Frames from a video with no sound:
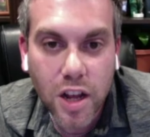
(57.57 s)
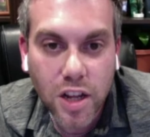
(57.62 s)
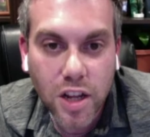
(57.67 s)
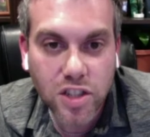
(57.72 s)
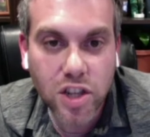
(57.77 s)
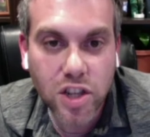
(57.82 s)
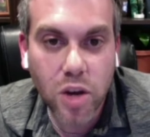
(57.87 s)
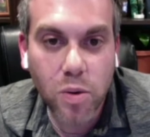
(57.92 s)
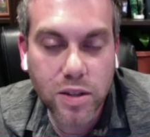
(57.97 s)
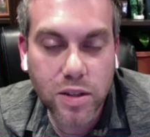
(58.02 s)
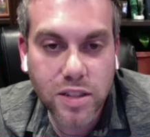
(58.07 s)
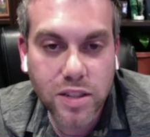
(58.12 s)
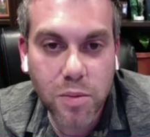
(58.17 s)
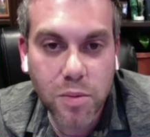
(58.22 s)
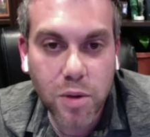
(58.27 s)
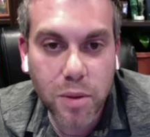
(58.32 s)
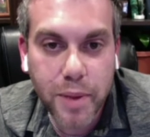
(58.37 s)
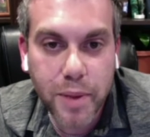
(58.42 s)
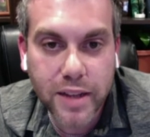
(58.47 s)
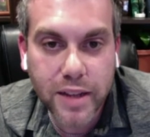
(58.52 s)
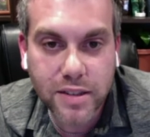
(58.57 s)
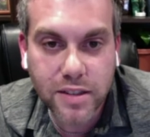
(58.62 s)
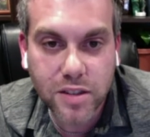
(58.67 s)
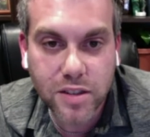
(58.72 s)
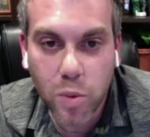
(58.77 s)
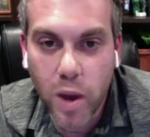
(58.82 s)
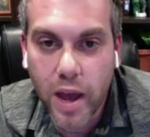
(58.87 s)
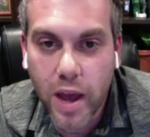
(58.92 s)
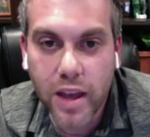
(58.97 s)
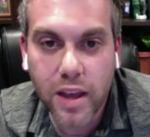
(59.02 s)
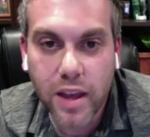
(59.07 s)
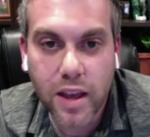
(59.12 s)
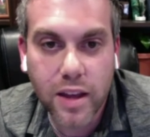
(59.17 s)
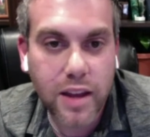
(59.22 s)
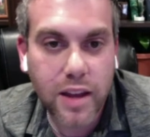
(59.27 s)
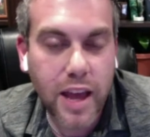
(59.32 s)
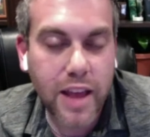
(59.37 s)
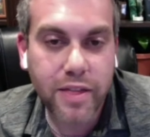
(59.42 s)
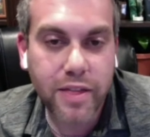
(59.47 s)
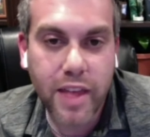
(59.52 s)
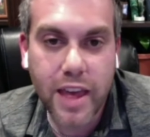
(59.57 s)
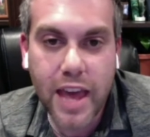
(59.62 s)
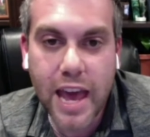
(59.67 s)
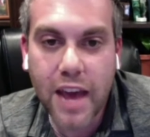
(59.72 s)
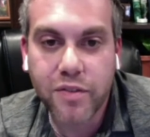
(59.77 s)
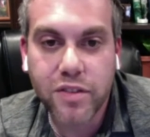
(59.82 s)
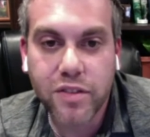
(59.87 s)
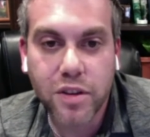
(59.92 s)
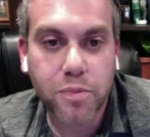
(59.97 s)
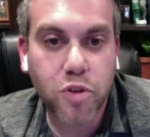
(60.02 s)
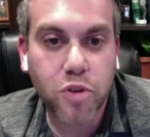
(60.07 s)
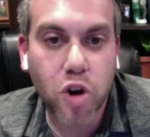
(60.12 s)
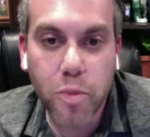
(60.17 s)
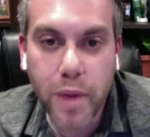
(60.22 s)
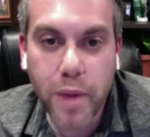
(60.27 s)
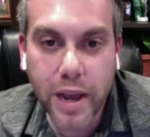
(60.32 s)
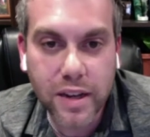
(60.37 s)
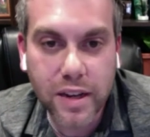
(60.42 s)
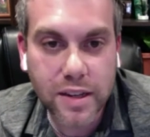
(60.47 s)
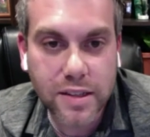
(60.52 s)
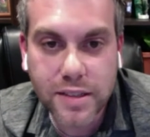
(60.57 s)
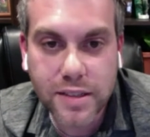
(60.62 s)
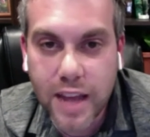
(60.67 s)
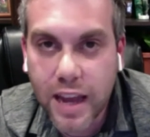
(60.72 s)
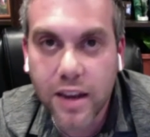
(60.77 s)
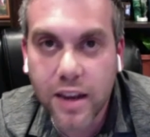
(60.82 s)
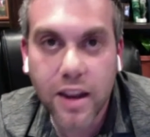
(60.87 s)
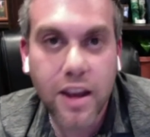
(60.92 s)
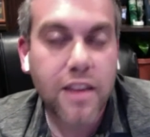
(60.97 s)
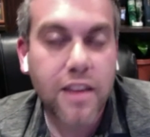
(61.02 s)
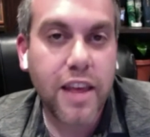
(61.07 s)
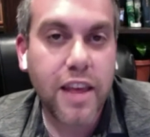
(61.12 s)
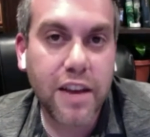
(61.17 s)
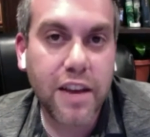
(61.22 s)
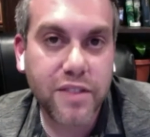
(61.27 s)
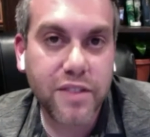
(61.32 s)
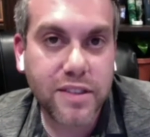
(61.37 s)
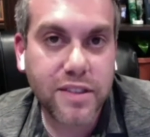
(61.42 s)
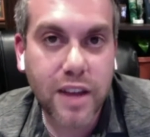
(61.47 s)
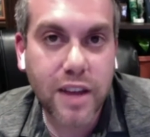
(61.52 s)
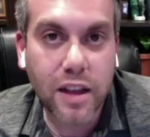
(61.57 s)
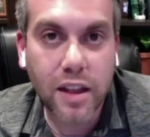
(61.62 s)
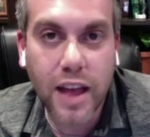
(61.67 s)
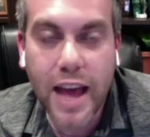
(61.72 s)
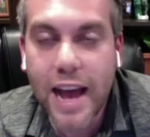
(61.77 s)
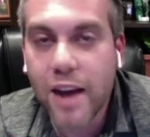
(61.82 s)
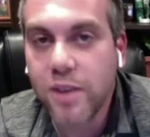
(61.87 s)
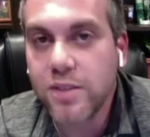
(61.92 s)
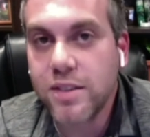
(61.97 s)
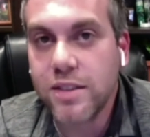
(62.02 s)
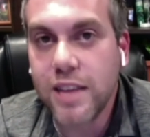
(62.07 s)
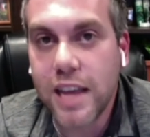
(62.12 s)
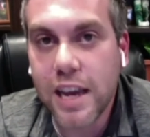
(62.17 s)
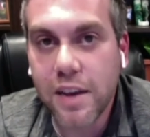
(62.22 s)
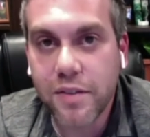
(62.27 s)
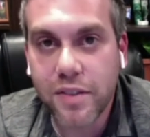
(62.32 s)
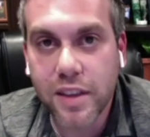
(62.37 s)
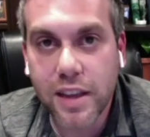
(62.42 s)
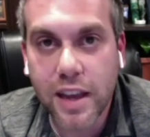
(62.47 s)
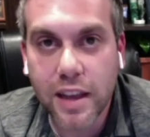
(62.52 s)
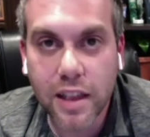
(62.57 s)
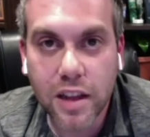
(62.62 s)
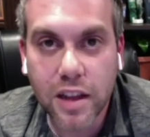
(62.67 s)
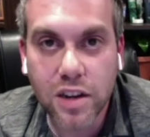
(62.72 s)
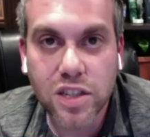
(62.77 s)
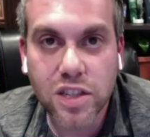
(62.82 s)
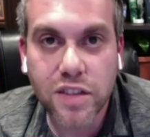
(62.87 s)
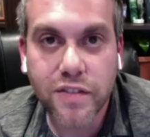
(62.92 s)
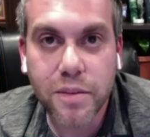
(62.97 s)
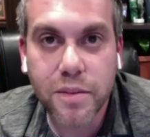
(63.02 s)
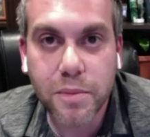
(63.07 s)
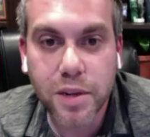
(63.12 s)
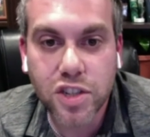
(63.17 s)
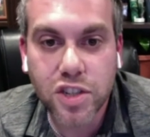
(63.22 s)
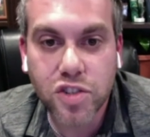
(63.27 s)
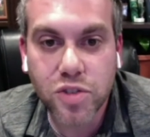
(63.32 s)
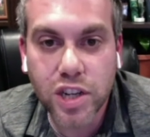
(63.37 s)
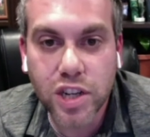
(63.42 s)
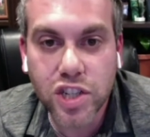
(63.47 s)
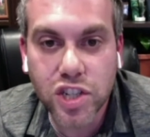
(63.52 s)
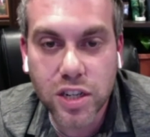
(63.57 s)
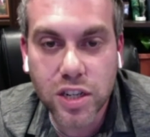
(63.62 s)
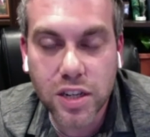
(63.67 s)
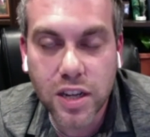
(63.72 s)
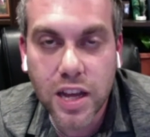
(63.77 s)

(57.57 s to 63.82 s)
So when someone passes away and they have to probate an estate, they have to sell a house, they have to get letters of administration,